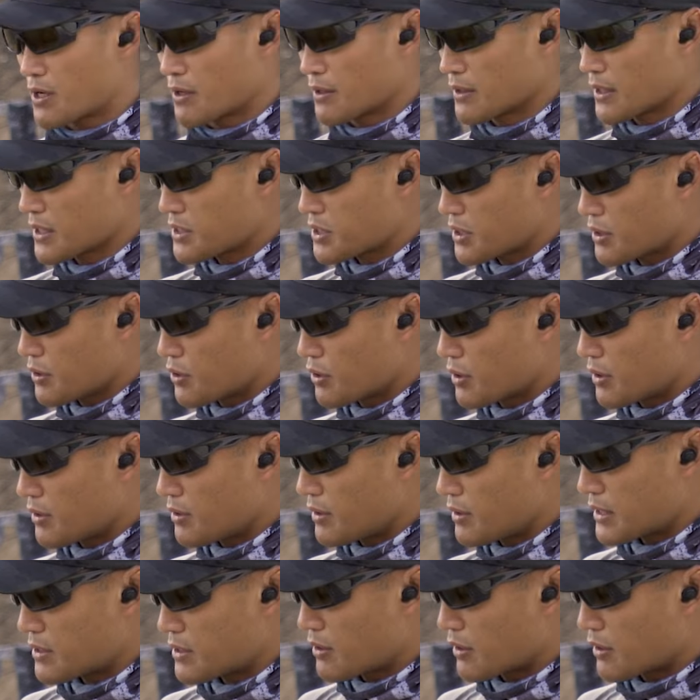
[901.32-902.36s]
here, and
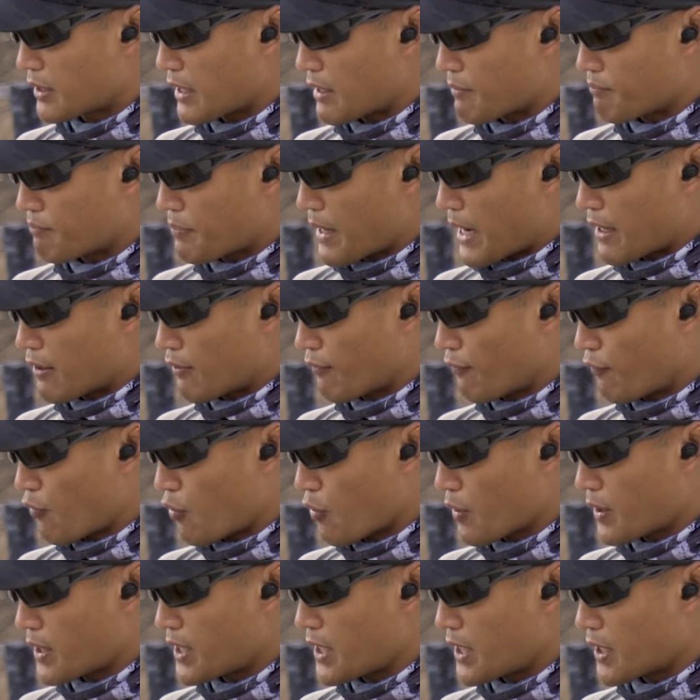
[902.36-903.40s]
let's look at pattern
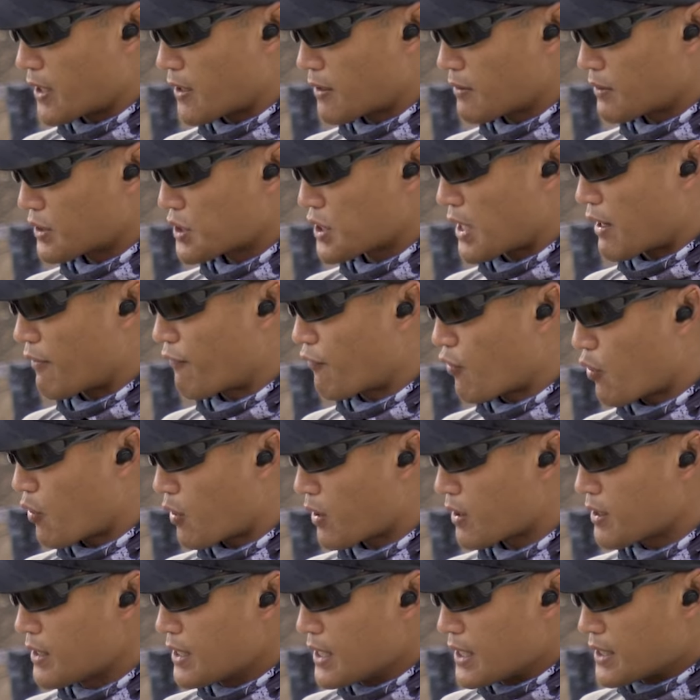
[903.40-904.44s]
four here, shot
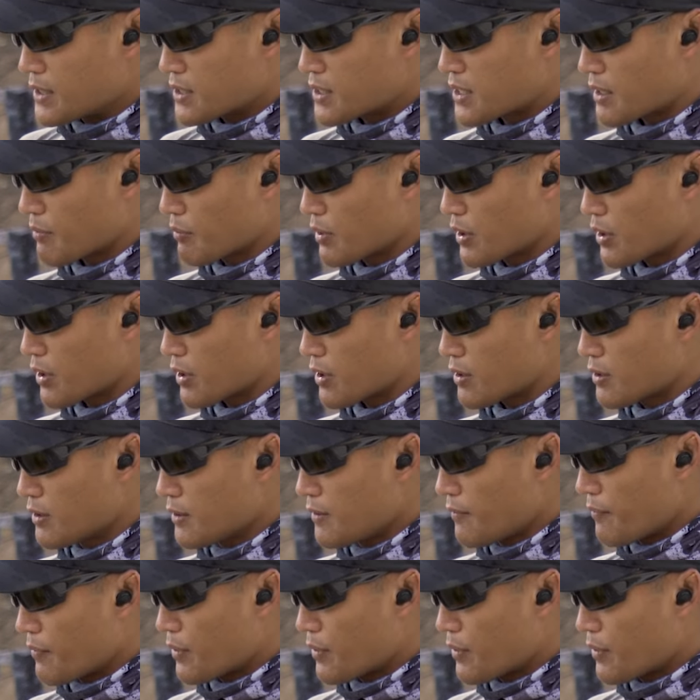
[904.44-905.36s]
four, similar,